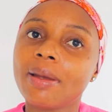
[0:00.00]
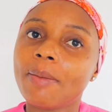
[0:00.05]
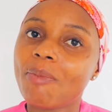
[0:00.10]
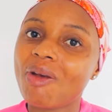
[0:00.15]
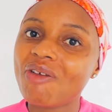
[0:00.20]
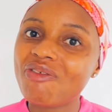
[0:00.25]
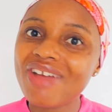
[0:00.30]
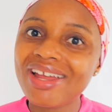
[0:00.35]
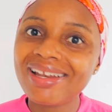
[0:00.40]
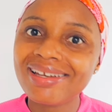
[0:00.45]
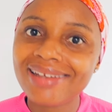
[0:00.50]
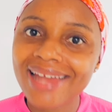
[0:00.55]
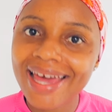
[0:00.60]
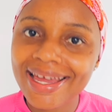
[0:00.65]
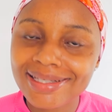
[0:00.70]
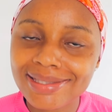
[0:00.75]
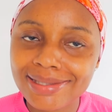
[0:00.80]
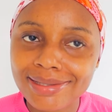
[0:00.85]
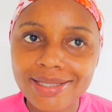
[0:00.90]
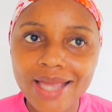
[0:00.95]
my friend
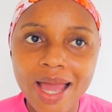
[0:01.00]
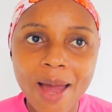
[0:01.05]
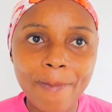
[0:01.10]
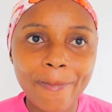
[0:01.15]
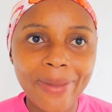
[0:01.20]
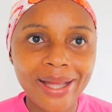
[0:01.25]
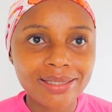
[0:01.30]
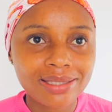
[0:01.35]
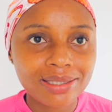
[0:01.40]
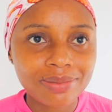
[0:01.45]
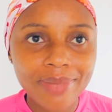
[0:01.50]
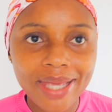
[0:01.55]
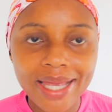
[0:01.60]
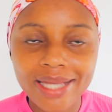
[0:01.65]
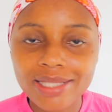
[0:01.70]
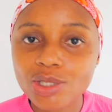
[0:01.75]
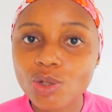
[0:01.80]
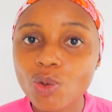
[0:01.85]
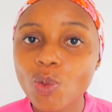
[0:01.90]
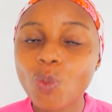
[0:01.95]
liked the
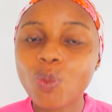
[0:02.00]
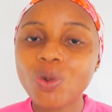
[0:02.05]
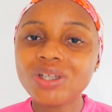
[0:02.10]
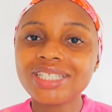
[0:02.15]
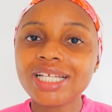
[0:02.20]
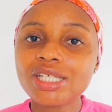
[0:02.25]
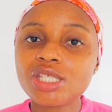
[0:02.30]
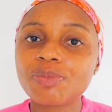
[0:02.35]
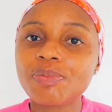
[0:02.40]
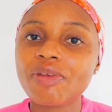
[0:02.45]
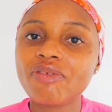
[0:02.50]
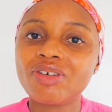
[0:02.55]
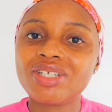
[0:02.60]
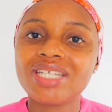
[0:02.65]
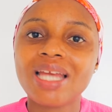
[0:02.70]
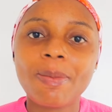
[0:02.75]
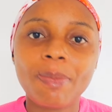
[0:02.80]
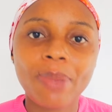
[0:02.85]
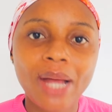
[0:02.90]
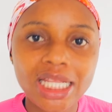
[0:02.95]
apartment, wanted to pay for
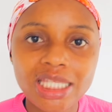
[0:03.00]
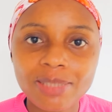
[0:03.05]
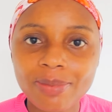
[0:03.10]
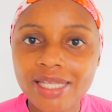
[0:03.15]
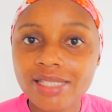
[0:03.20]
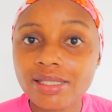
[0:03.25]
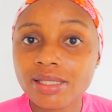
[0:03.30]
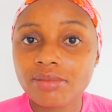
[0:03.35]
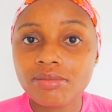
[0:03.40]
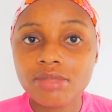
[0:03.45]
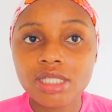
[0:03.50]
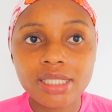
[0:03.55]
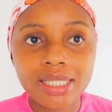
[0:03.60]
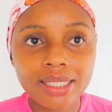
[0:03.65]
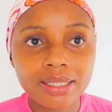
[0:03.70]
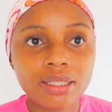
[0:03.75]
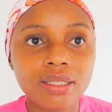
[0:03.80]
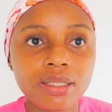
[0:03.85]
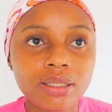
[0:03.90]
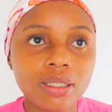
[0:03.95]
the apartment
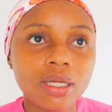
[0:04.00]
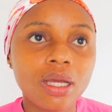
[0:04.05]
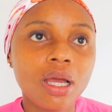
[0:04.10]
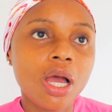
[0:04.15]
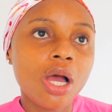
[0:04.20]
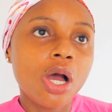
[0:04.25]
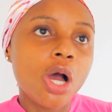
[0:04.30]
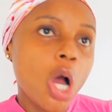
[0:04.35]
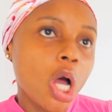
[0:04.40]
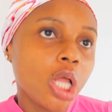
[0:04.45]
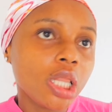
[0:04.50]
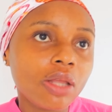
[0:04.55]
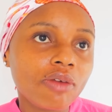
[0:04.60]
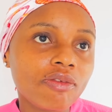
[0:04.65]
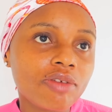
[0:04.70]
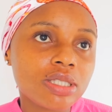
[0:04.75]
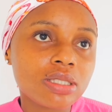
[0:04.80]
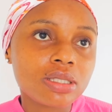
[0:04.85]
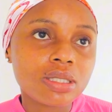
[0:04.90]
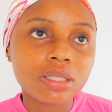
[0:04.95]
immediately. All of
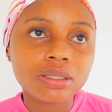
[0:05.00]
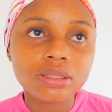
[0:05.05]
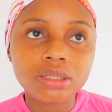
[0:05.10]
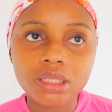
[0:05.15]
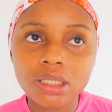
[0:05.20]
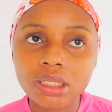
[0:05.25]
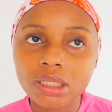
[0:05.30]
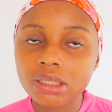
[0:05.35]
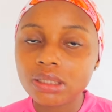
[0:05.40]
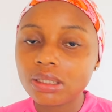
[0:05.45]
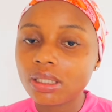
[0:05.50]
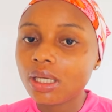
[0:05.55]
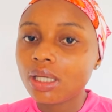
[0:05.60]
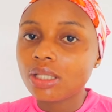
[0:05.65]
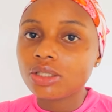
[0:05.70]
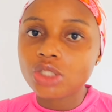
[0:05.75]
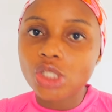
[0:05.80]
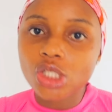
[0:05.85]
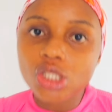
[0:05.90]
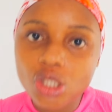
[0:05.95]
a sudden,
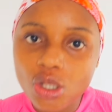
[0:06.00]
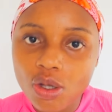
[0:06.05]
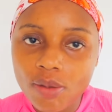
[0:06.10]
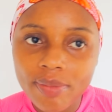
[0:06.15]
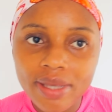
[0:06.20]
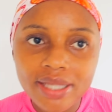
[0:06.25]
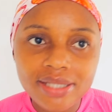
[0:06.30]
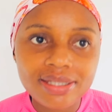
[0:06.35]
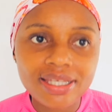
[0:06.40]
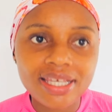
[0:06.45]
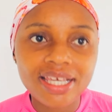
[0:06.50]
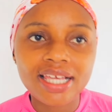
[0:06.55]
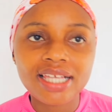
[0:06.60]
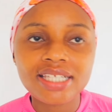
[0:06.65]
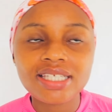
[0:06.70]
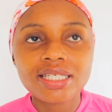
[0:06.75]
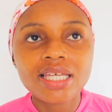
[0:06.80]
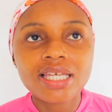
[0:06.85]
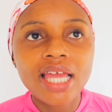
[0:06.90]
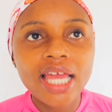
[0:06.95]
just got
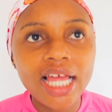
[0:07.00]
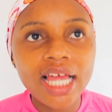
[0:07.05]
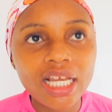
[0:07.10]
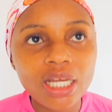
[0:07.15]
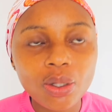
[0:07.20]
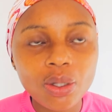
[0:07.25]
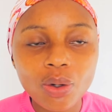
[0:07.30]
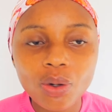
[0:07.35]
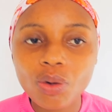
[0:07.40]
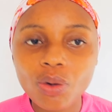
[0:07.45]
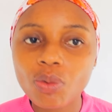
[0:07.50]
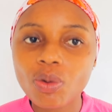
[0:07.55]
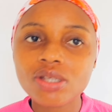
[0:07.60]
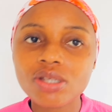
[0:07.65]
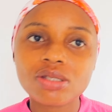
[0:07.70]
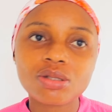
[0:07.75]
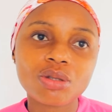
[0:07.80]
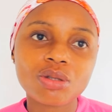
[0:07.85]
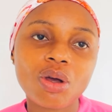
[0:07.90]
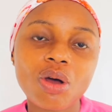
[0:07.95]
message, hello,
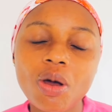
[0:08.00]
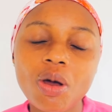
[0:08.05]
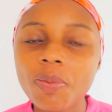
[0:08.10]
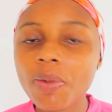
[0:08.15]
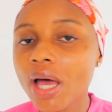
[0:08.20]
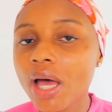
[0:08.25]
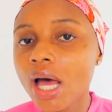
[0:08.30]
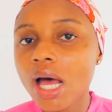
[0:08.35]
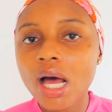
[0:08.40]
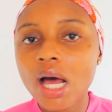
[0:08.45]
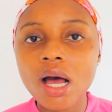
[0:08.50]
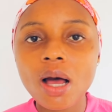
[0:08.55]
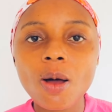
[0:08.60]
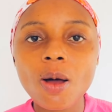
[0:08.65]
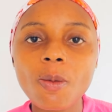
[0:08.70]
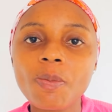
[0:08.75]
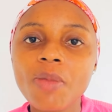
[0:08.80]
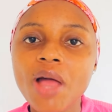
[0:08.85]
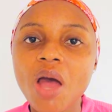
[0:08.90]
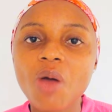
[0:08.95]
what's
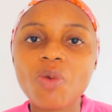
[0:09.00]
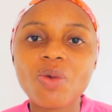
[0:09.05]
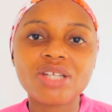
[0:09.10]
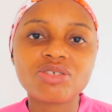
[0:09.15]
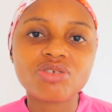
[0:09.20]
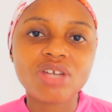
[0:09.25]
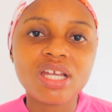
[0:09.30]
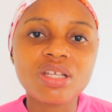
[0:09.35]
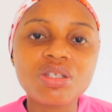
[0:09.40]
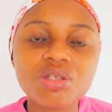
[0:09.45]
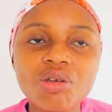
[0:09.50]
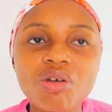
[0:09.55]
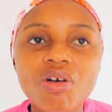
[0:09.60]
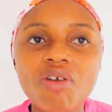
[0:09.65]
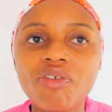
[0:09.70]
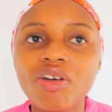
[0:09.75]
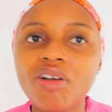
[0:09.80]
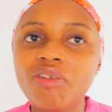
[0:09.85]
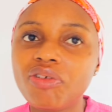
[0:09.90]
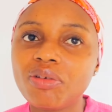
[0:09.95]
up? We are trying to
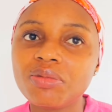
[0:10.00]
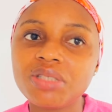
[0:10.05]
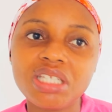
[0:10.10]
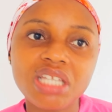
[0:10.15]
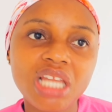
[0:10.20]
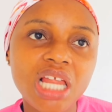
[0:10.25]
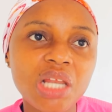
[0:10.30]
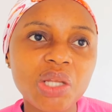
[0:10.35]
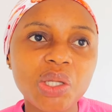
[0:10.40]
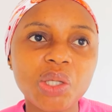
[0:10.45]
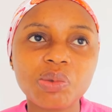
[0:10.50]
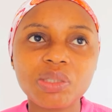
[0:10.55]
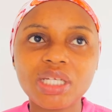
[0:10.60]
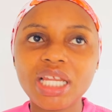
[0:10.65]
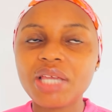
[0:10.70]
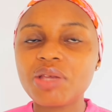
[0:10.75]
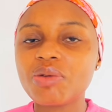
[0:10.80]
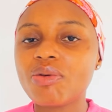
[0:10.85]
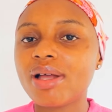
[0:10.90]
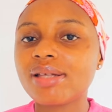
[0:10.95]
confirm from the landlord
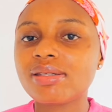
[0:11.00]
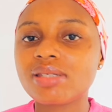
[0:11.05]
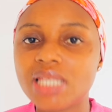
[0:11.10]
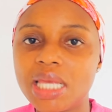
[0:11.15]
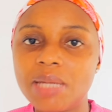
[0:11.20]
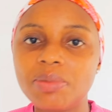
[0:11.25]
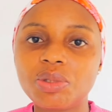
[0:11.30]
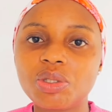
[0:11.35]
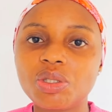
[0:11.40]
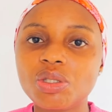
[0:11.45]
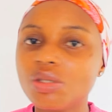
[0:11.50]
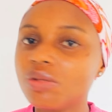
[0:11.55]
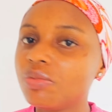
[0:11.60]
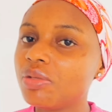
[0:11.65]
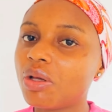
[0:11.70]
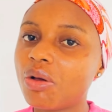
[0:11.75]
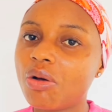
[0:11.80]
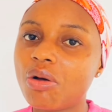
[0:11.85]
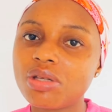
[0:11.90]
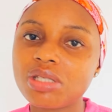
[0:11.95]
whether he accepts you
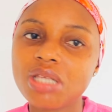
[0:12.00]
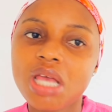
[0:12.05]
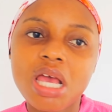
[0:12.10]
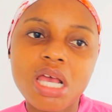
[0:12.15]
because